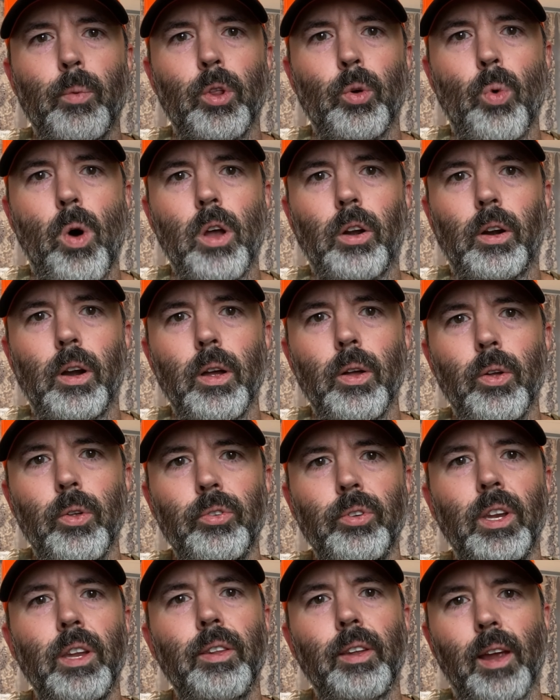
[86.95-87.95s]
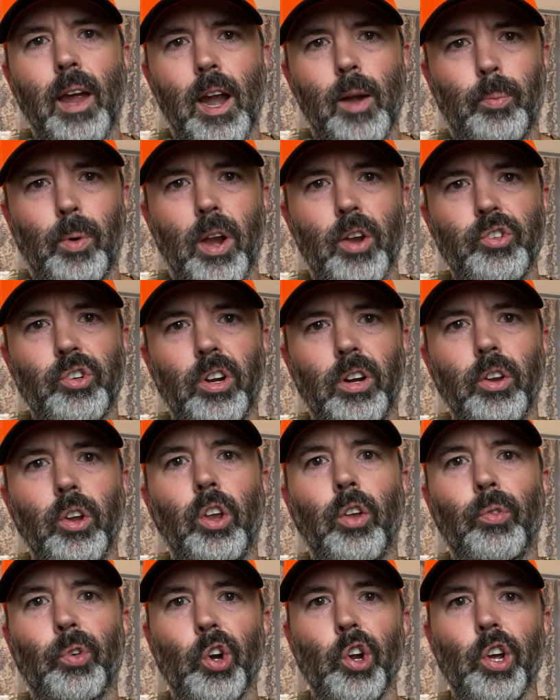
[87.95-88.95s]
with a water hose, anything high pressure. You
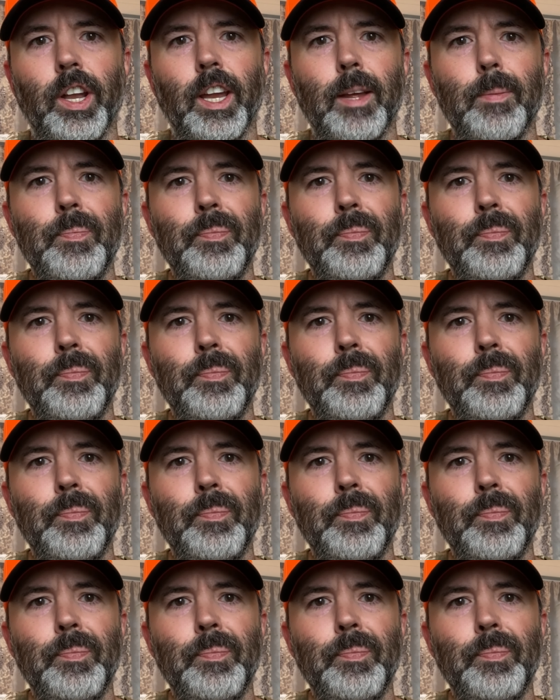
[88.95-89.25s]
could ruin it.